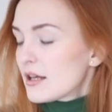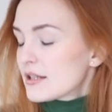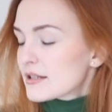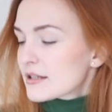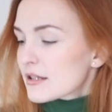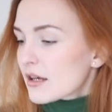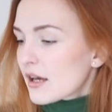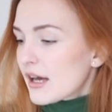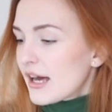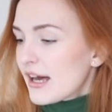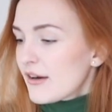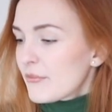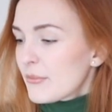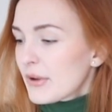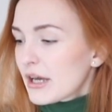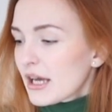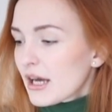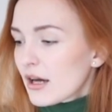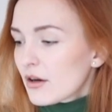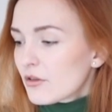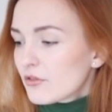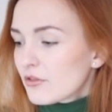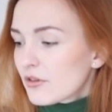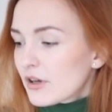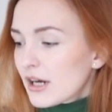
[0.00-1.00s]
So I have my
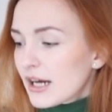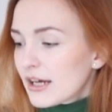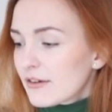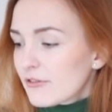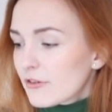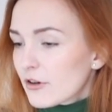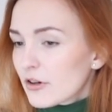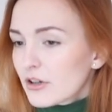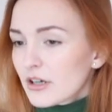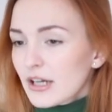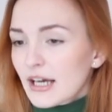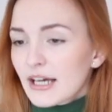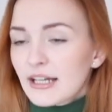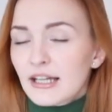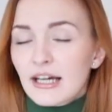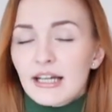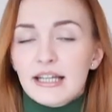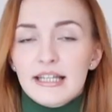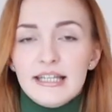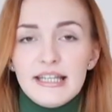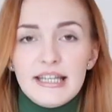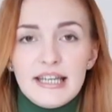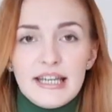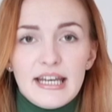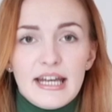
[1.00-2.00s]
iPhone and
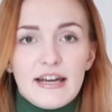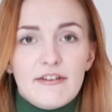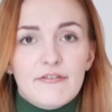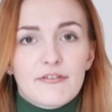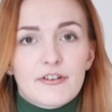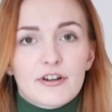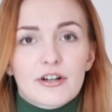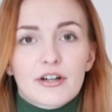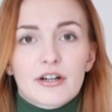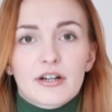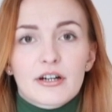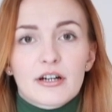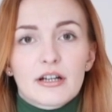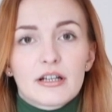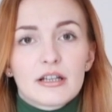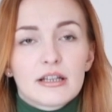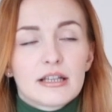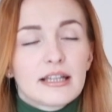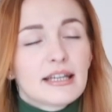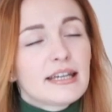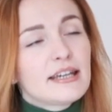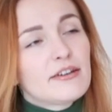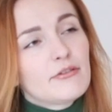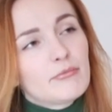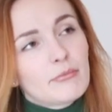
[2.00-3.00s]
I never
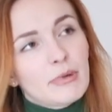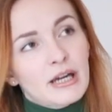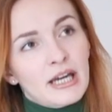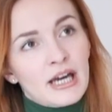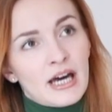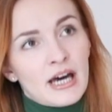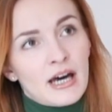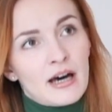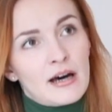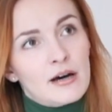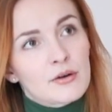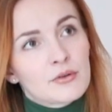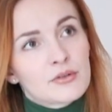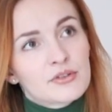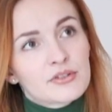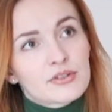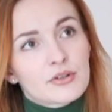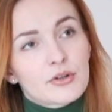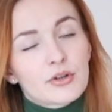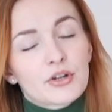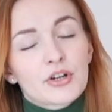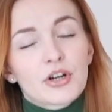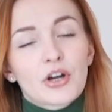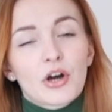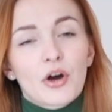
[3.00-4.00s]
leave my
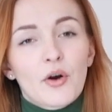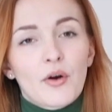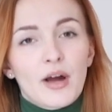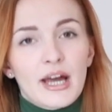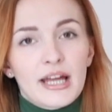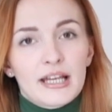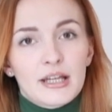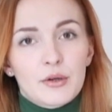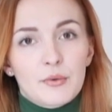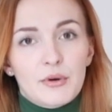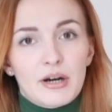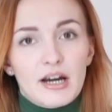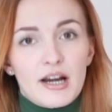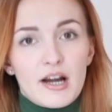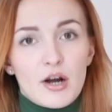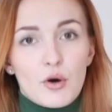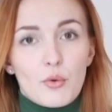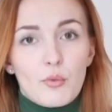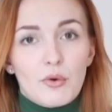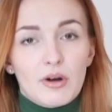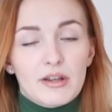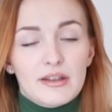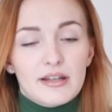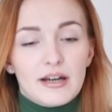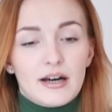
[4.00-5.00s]
house or go anywhere
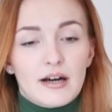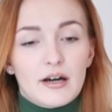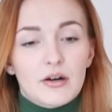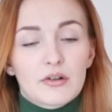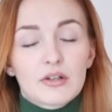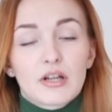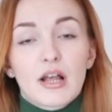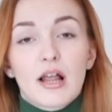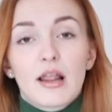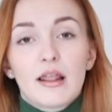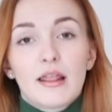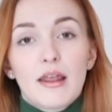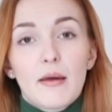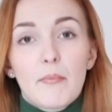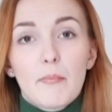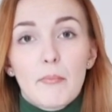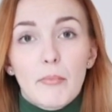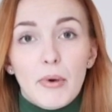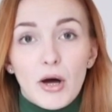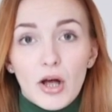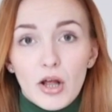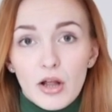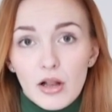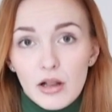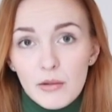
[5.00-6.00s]
without a lip
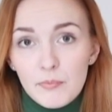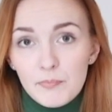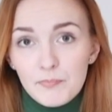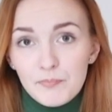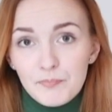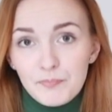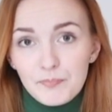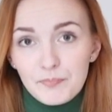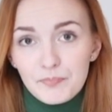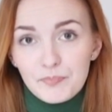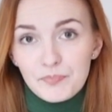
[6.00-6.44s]
balm